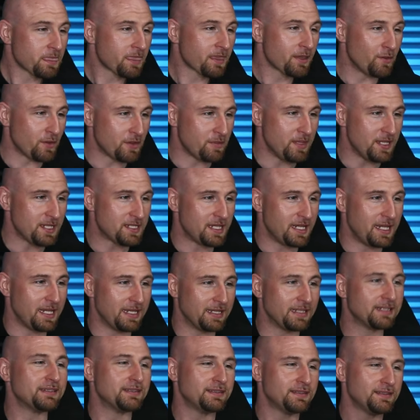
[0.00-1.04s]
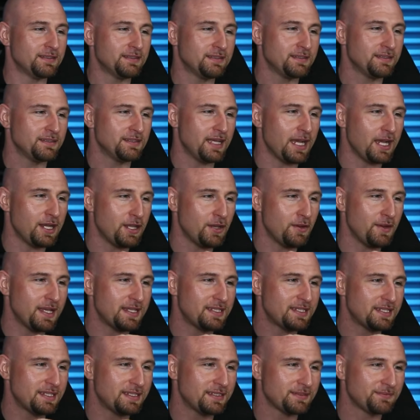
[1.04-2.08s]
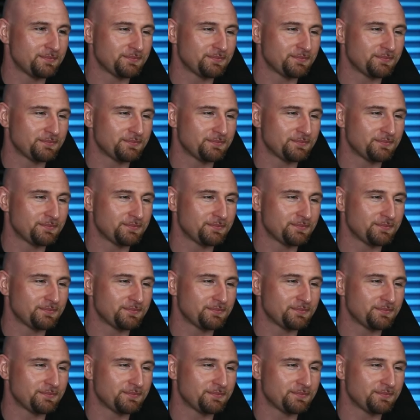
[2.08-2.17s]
With me saying, I knew it.